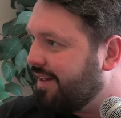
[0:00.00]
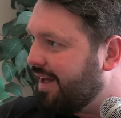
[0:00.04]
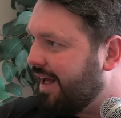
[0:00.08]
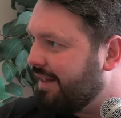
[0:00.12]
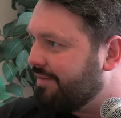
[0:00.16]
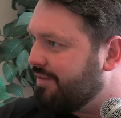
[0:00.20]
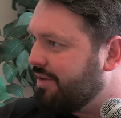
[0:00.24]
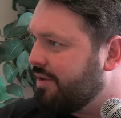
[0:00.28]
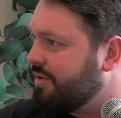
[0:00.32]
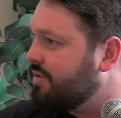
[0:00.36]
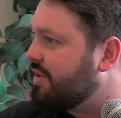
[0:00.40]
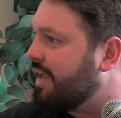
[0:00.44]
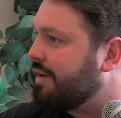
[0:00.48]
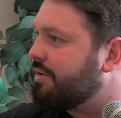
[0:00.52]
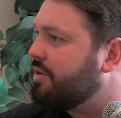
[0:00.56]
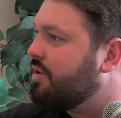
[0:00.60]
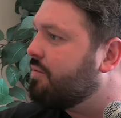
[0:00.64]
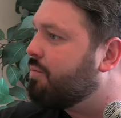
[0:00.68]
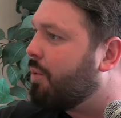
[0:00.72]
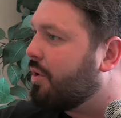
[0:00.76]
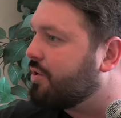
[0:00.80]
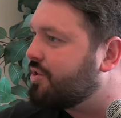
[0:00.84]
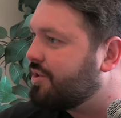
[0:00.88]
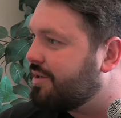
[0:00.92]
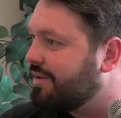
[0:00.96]
And you said
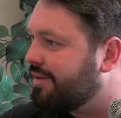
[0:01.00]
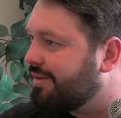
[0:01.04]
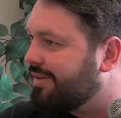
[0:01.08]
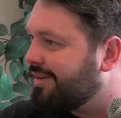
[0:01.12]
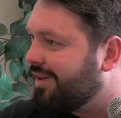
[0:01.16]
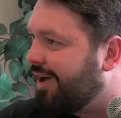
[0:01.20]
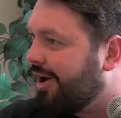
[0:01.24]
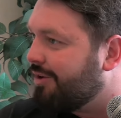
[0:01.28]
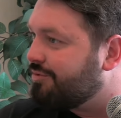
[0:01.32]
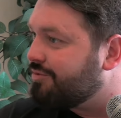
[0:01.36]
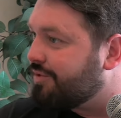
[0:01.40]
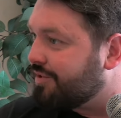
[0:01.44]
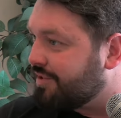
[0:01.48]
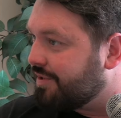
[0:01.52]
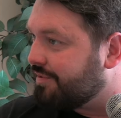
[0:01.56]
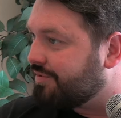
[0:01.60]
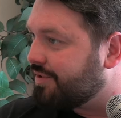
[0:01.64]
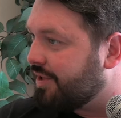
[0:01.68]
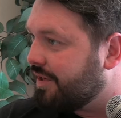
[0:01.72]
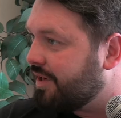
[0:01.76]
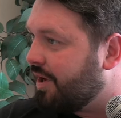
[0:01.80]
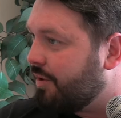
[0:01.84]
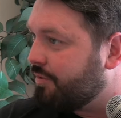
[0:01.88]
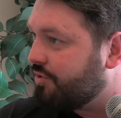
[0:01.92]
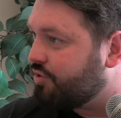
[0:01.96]
you've watched hundreds
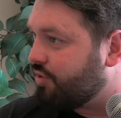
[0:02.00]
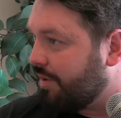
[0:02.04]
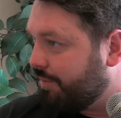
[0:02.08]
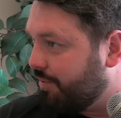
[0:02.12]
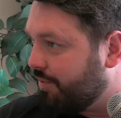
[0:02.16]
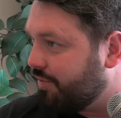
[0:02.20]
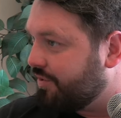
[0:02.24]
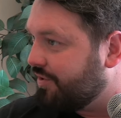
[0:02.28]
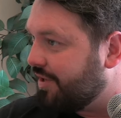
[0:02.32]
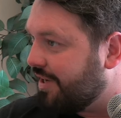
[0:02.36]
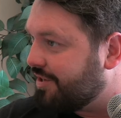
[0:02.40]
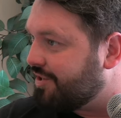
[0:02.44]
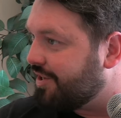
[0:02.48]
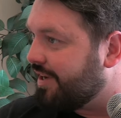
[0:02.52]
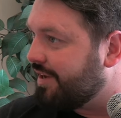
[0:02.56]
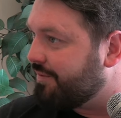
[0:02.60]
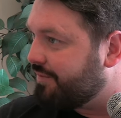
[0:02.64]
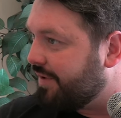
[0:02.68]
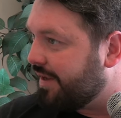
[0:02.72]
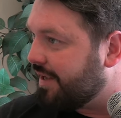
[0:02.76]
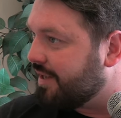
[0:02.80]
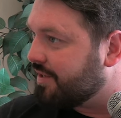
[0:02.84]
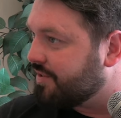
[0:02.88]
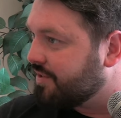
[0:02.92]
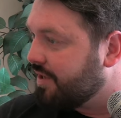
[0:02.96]
of you know triple digit yeah.
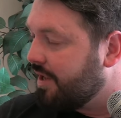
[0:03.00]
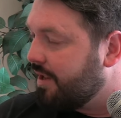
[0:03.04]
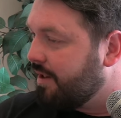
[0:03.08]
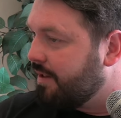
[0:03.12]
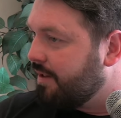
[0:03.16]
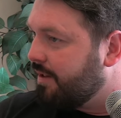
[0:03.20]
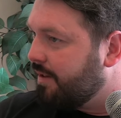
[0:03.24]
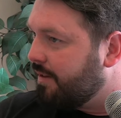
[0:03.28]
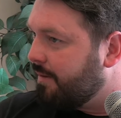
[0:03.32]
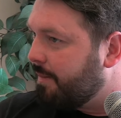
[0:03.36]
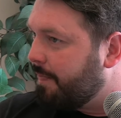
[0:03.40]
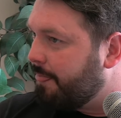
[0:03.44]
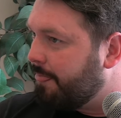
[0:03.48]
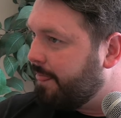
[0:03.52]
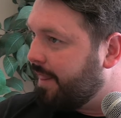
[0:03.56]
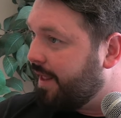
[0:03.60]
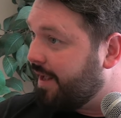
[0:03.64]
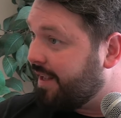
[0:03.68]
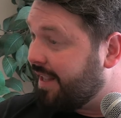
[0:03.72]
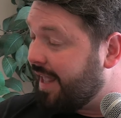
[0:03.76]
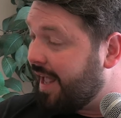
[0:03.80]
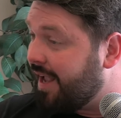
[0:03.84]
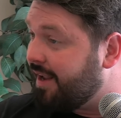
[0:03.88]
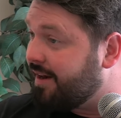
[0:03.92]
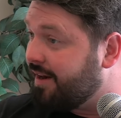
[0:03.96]
figures.
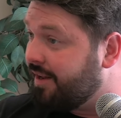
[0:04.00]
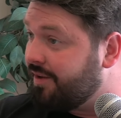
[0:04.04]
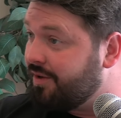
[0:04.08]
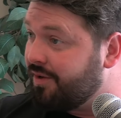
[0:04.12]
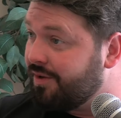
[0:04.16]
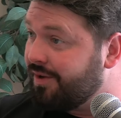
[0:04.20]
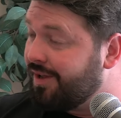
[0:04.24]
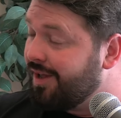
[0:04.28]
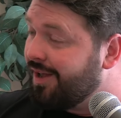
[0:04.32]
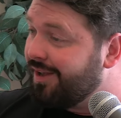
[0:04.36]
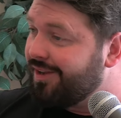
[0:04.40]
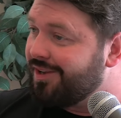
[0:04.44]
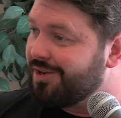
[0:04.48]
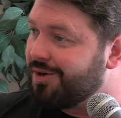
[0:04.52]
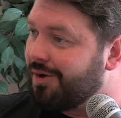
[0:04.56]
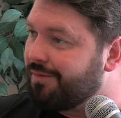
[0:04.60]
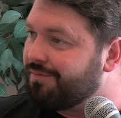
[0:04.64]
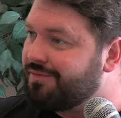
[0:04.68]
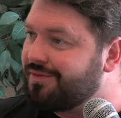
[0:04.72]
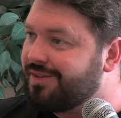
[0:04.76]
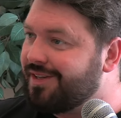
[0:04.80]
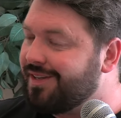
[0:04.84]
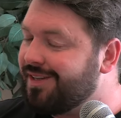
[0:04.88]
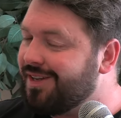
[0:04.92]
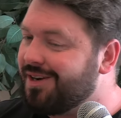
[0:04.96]
Again, you're
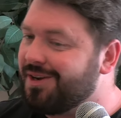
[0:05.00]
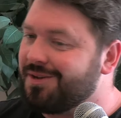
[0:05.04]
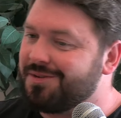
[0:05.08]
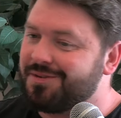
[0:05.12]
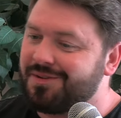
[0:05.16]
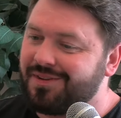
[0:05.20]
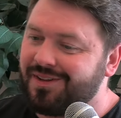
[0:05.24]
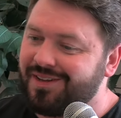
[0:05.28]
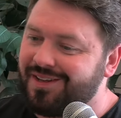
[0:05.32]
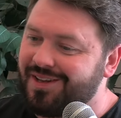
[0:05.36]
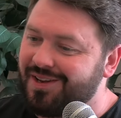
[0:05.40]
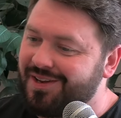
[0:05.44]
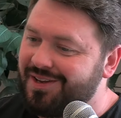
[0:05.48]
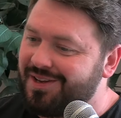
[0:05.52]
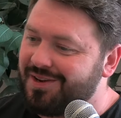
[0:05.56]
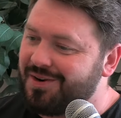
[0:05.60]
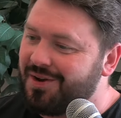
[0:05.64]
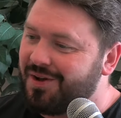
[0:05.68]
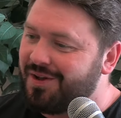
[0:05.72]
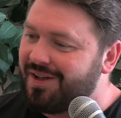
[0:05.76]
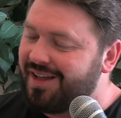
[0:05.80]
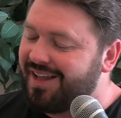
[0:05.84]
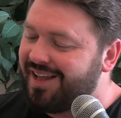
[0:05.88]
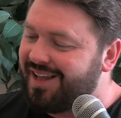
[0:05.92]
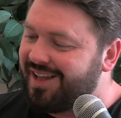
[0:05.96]
not you know you're
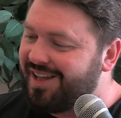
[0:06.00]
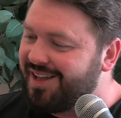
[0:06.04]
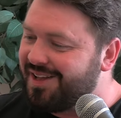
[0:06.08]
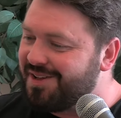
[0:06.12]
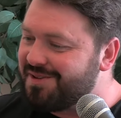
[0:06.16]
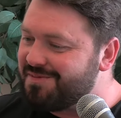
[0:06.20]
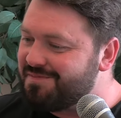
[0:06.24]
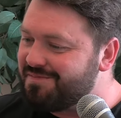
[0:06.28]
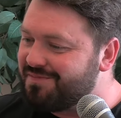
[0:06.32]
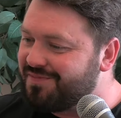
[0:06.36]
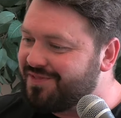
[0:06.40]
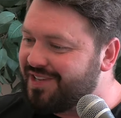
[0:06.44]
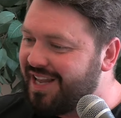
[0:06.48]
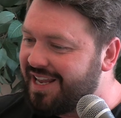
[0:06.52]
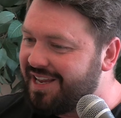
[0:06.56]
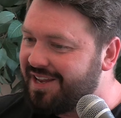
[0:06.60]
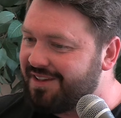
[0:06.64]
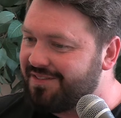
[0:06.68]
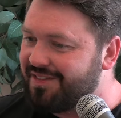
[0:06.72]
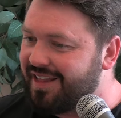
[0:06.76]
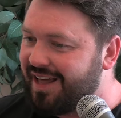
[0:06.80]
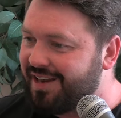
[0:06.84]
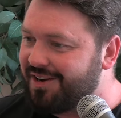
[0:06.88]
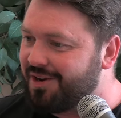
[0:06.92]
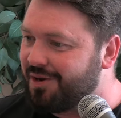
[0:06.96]
not um,
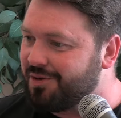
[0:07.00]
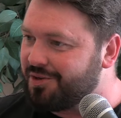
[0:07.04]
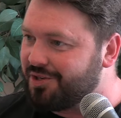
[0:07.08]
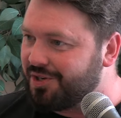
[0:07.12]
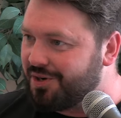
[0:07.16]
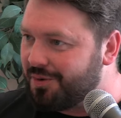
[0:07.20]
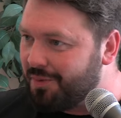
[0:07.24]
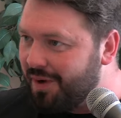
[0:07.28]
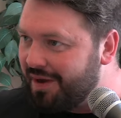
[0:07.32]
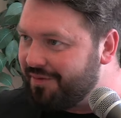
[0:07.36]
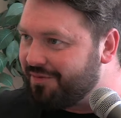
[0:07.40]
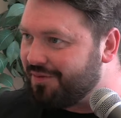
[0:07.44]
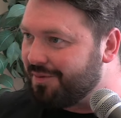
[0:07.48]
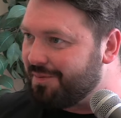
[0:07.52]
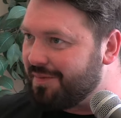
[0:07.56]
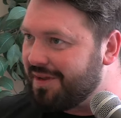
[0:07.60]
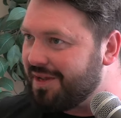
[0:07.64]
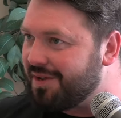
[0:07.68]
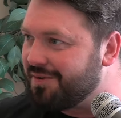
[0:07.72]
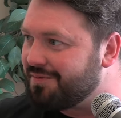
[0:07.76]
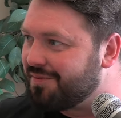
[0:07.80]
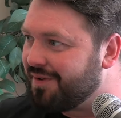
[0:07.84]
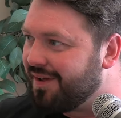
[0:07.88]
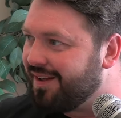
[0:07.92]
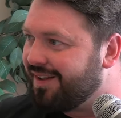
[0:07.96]
taking that notion away from
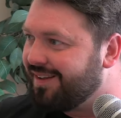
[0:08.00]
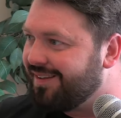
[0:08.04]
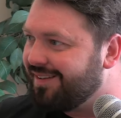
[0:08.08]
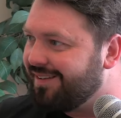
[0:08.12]
me of